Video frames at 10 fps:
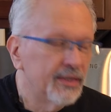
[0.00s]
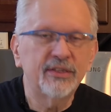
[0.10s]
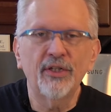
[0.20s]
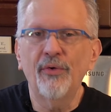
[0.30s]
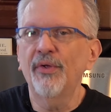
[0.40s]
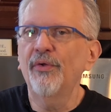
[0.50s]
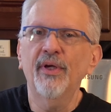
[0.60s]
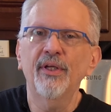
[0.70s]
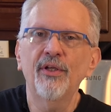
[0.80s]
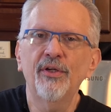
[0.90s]
So you
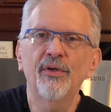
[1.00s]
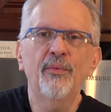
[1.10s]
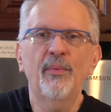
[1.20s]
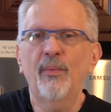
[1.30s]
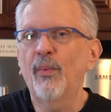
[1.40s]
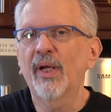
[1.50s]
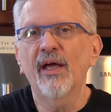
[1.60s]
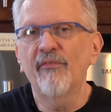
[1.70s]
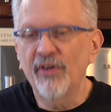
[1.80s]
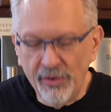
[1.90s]
can do
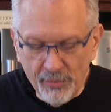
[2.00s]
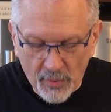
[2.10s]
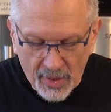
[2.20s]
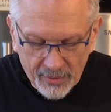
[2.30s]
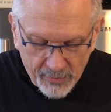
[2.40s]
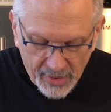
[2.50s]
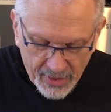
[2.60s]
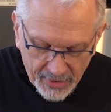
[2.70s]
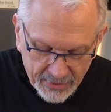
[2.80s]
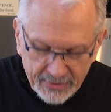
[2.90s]
whatever you want with
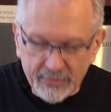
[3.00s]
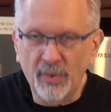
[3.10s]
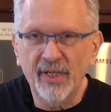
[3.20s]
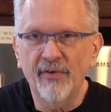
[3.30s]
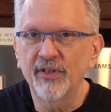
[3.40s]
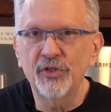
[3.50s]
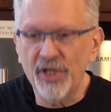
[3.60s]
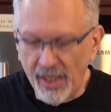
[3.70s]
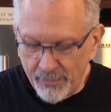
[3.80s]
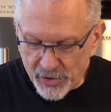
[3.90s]
these, whatever
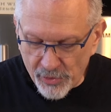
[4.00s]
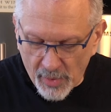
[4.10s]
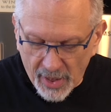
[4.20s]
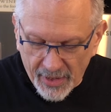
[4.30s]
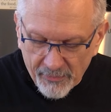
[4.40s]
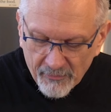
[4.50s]
shapes you want,